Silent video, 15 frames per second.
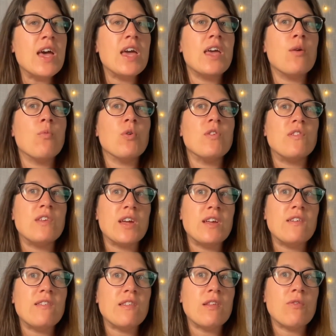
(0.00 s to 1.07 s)
It was
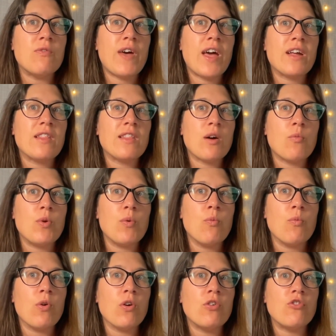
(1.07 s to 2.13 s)
nice in the fact that we
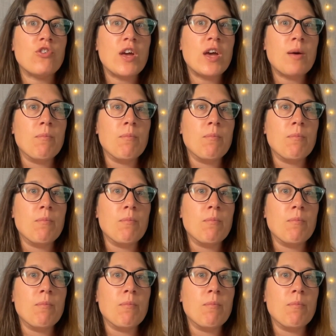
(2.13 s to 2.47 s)
weren't